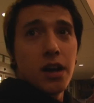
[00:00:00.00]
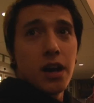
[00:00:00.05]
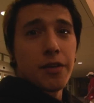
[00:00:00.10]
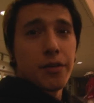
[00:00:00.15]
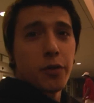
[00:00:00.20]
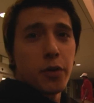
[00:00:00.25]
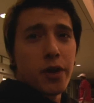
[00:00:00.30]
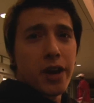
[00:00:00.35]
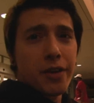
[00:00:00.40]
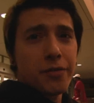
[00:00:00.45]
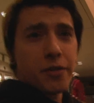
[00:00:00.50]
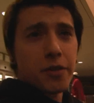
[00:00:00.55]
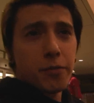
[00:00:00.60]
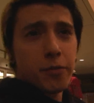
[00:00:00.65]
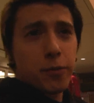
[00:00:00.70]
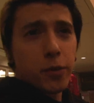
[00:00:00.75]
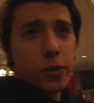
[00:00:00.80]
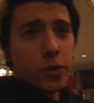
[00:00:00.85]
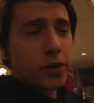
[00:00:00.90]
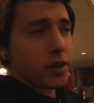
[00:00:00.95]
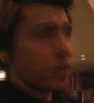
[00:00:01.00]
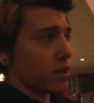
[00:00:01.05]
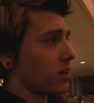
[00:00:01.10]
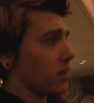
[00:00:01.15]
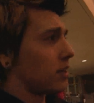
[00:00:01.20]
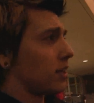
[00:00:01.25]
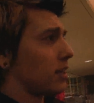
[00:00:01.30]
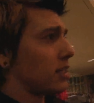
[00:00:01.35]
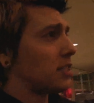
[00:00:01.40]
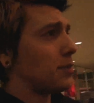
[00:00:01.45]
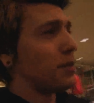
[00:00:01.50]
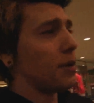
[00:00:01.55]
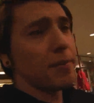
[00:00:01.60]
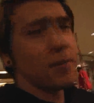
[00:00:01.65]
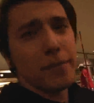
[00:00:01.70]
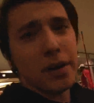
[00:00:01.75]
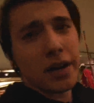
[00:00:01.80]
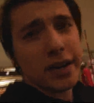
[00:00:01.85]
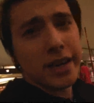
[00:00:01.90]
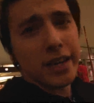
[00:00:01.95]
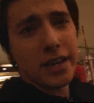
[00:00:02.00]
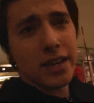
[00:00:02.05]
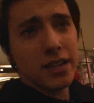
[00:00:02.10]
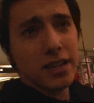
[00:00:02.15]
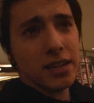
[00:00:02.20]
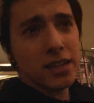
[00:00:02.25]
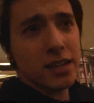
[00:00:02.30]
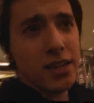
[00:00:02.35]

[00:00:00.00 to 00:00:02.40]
I've arrived in Florida. It's a bit muggy.